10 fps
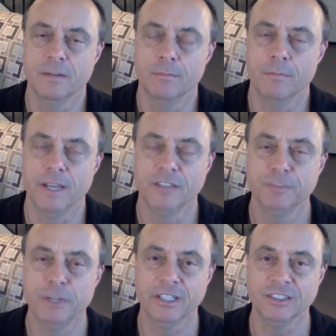my
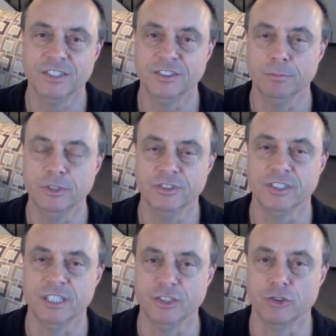experience as a music
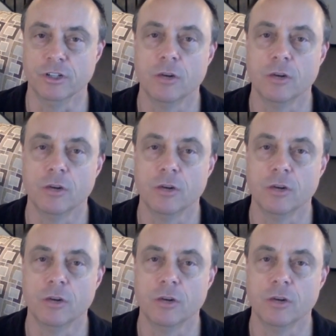teacher and a